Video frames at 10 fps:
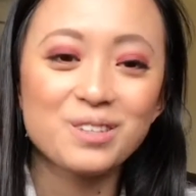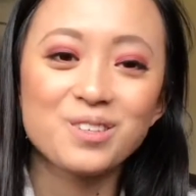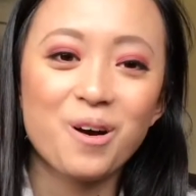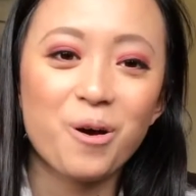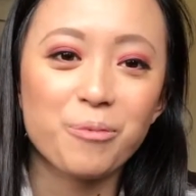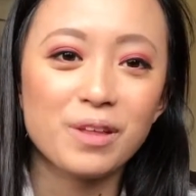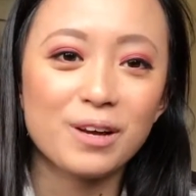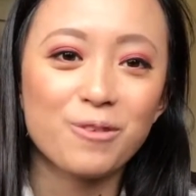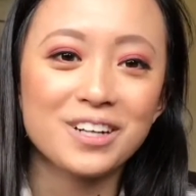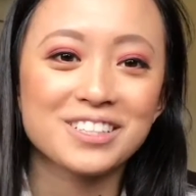So hope you
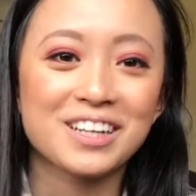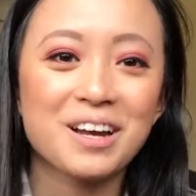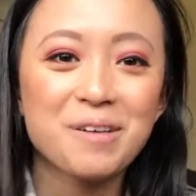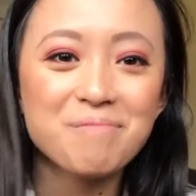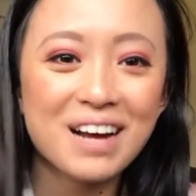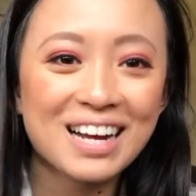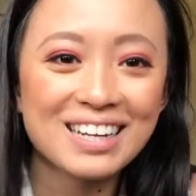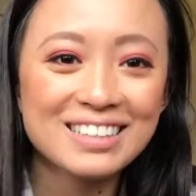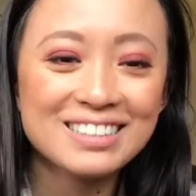like watching. Bye!